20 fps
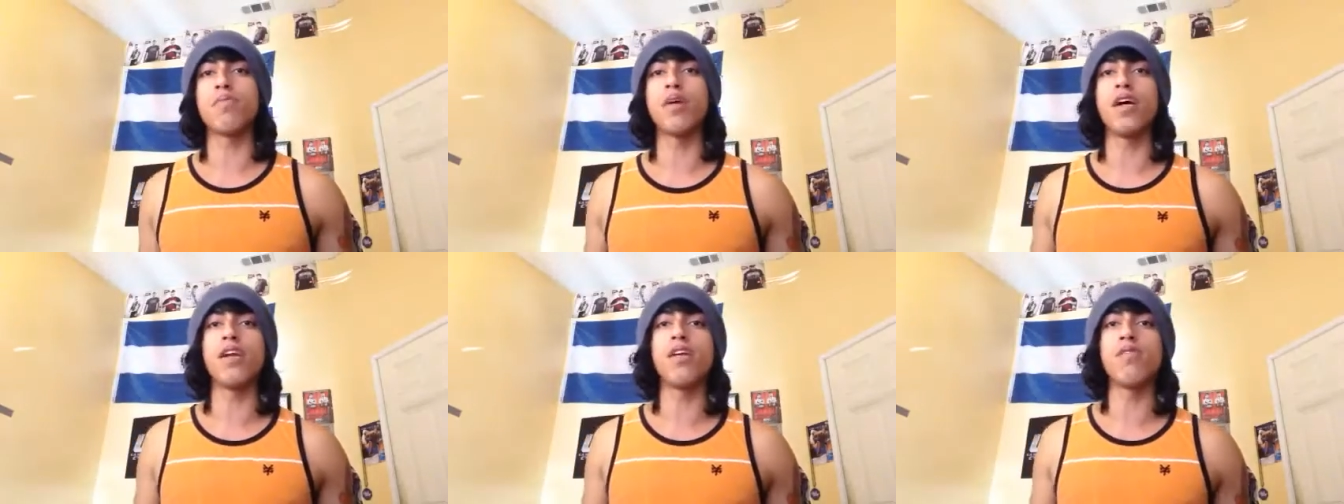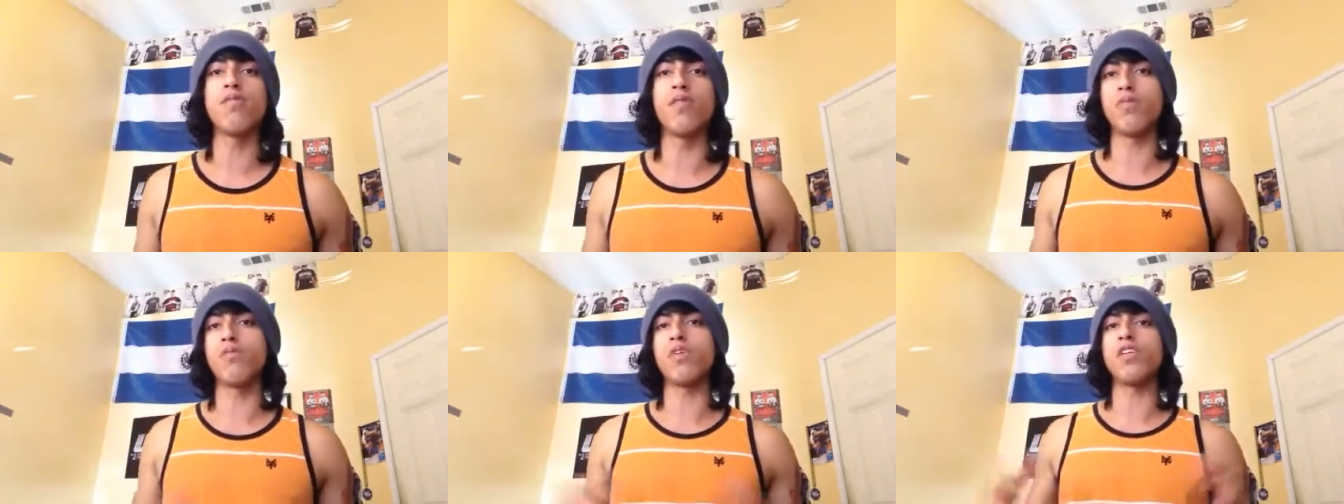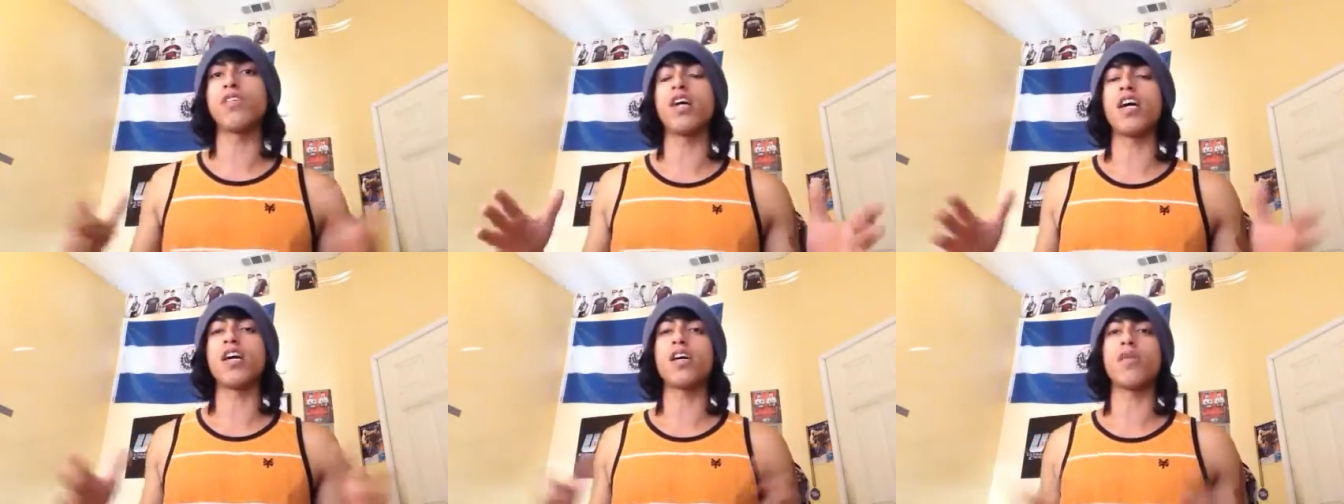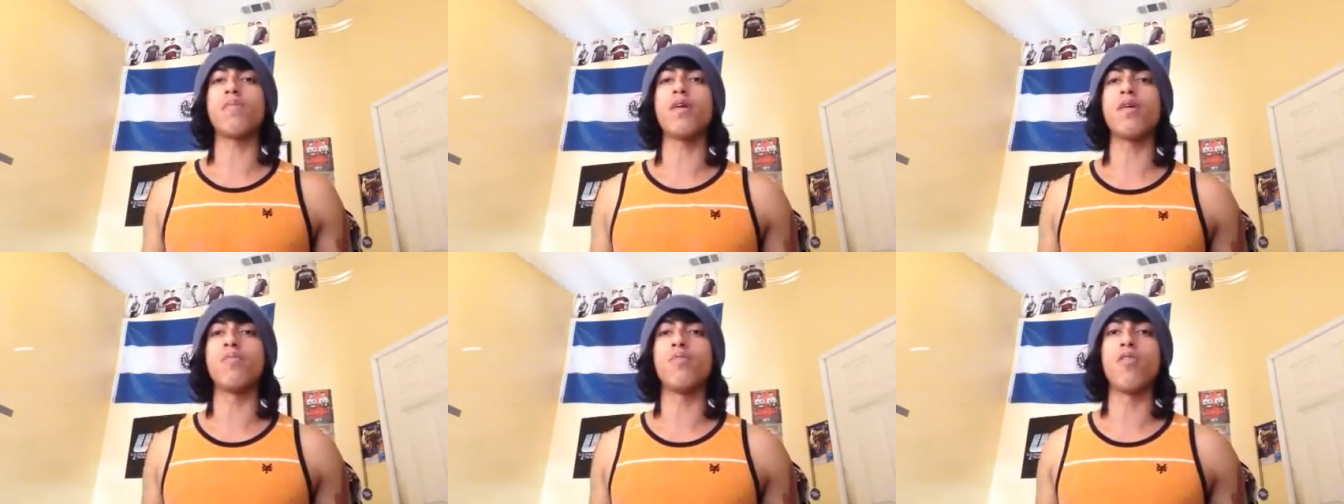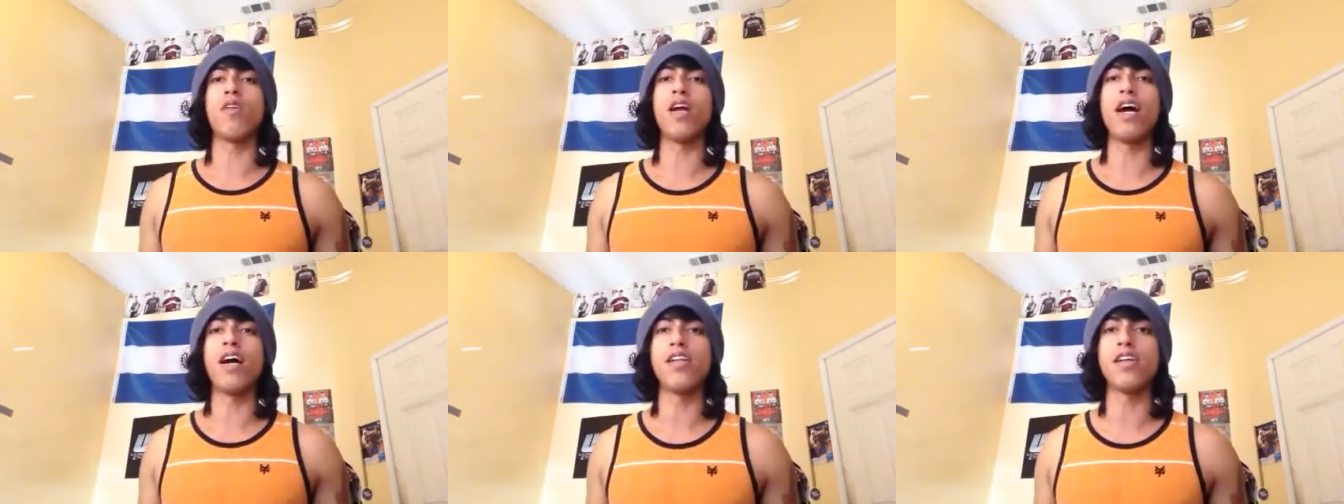better when we talk about
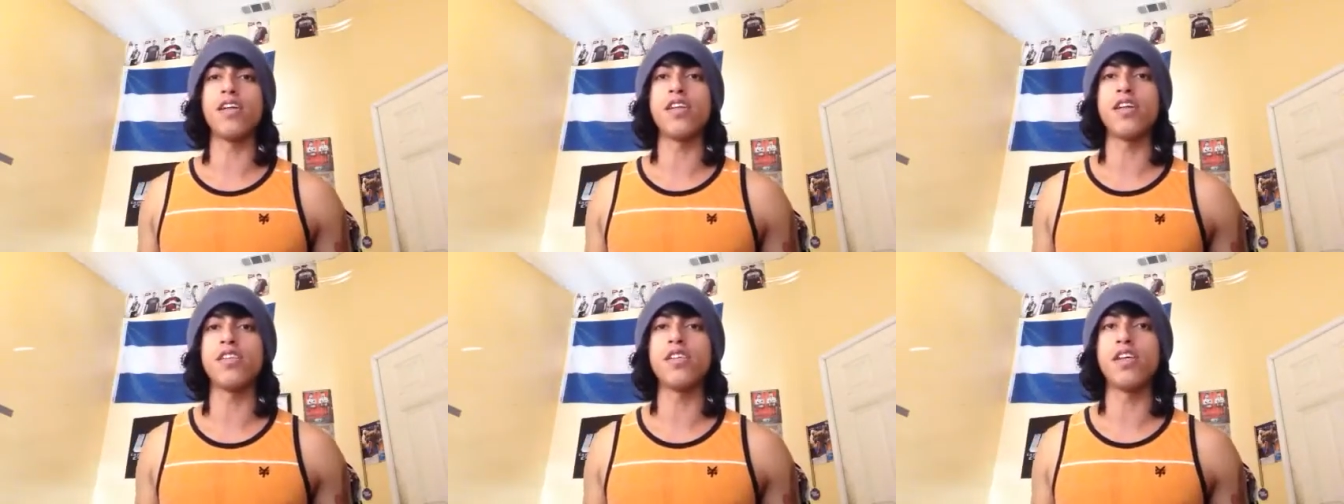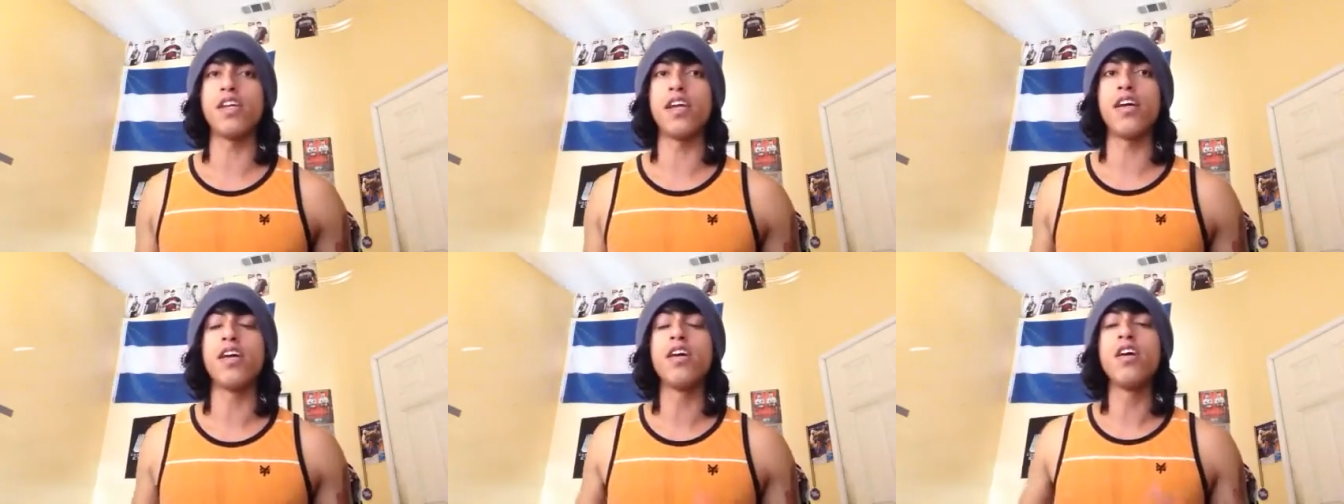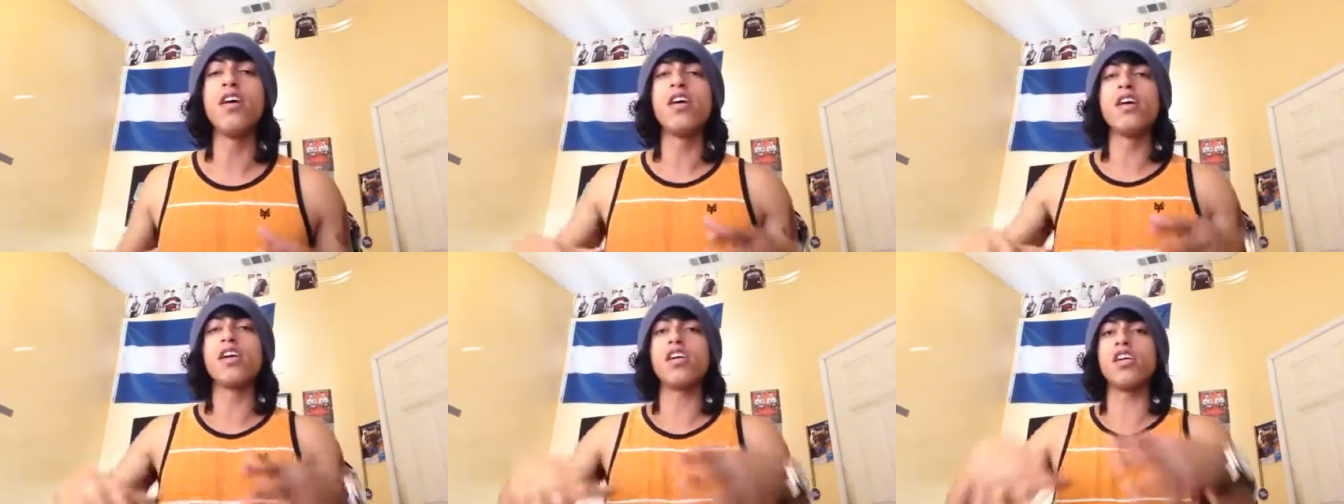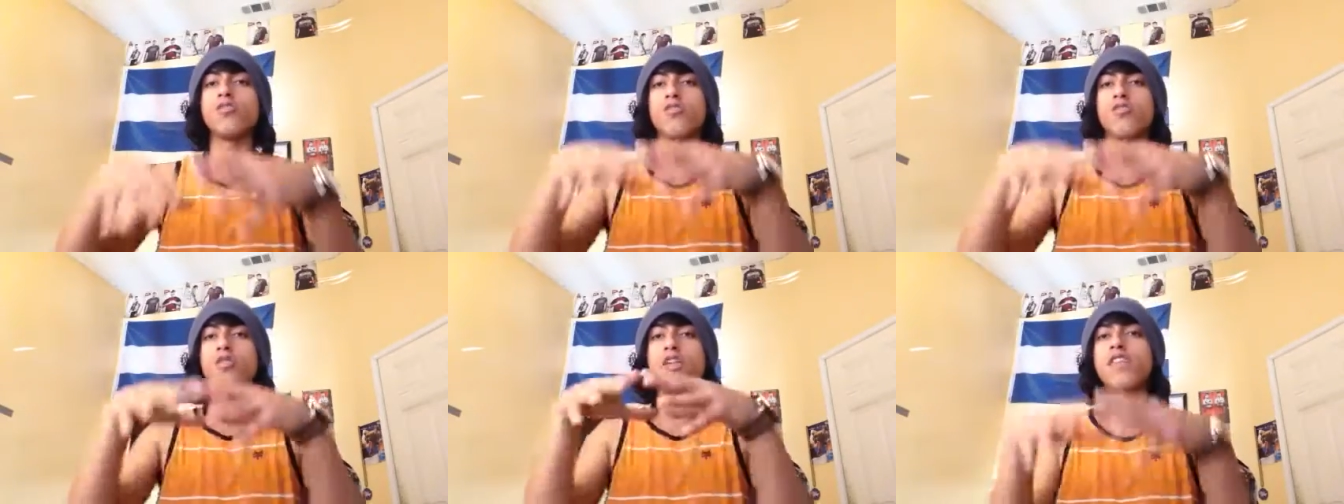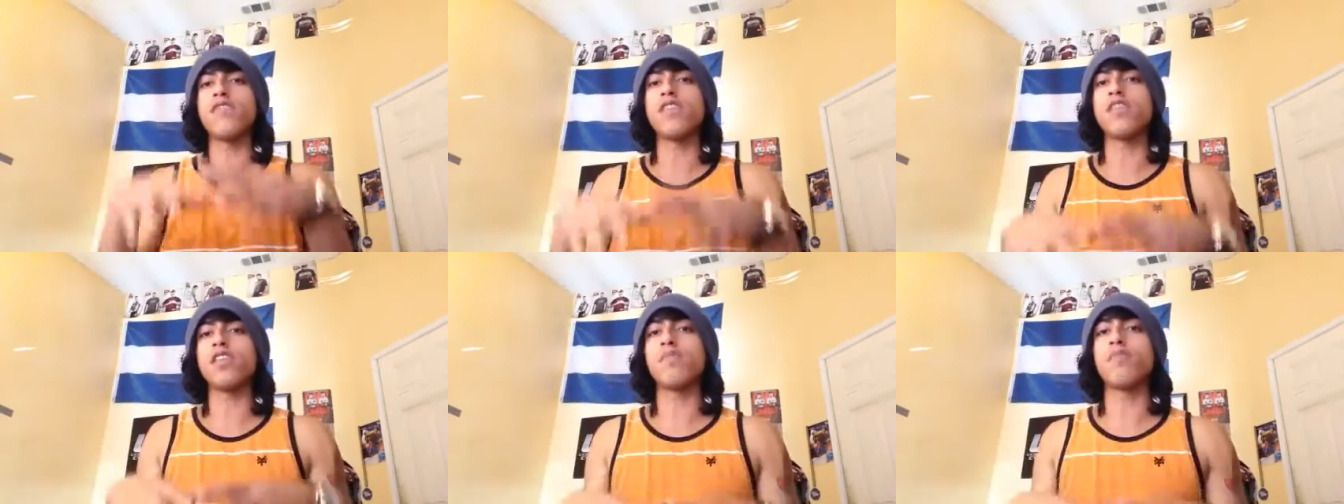morality today. Because we
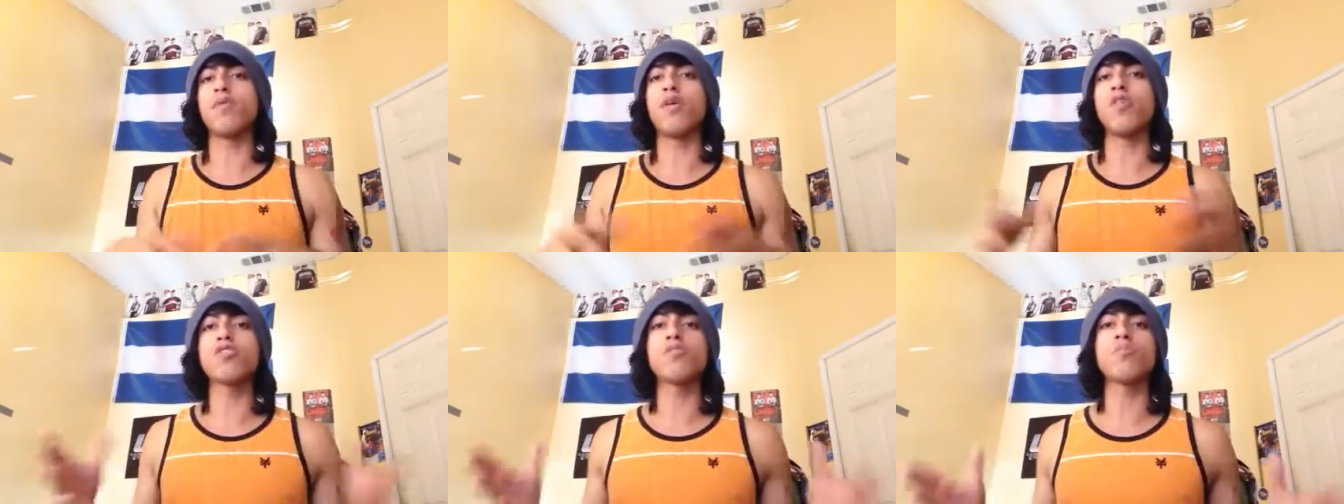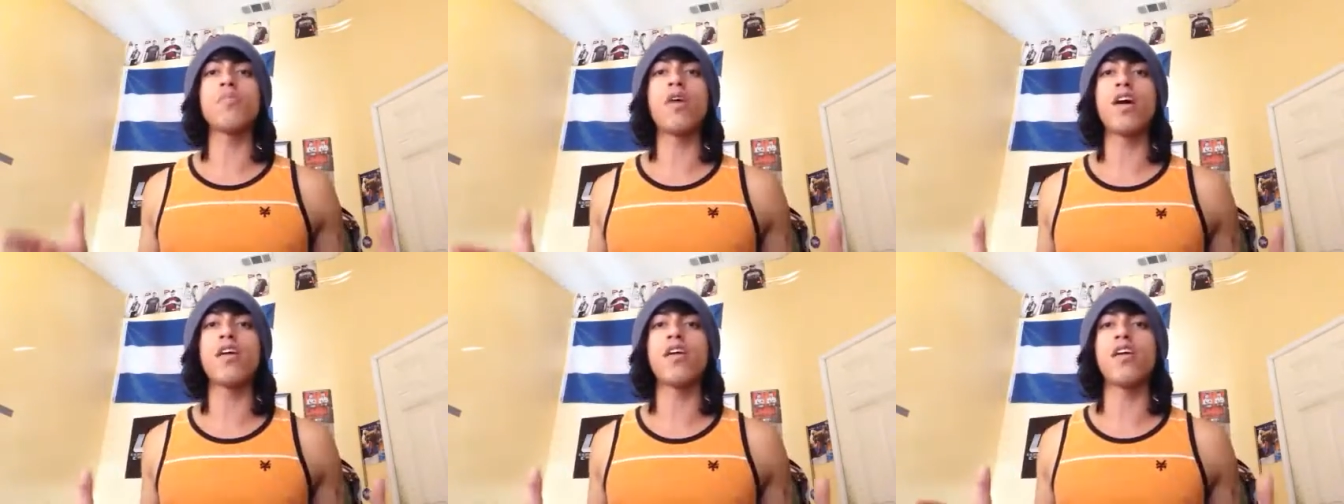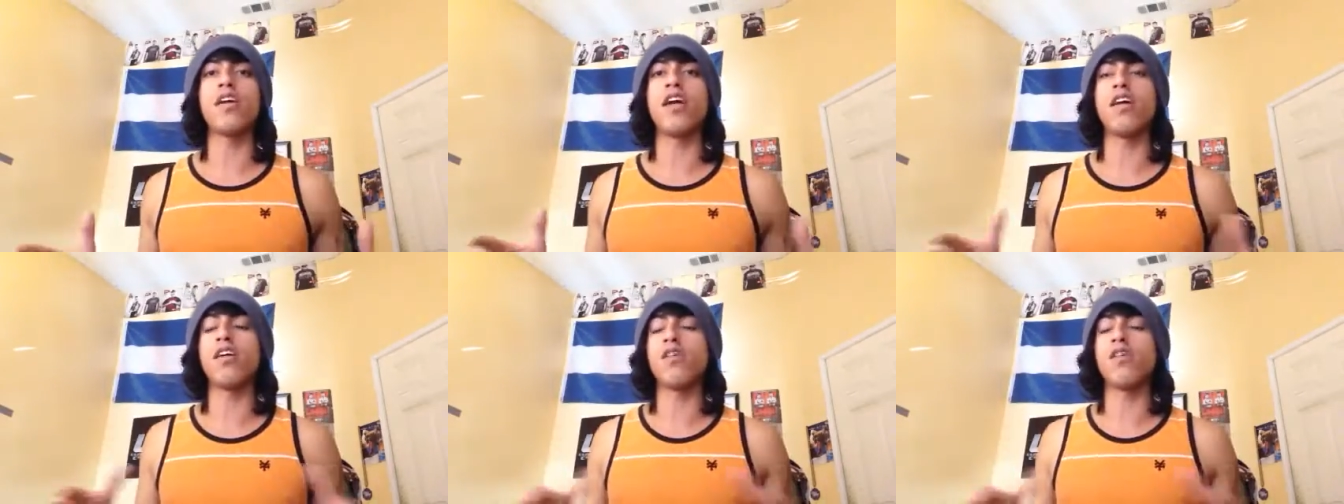live in the postmodern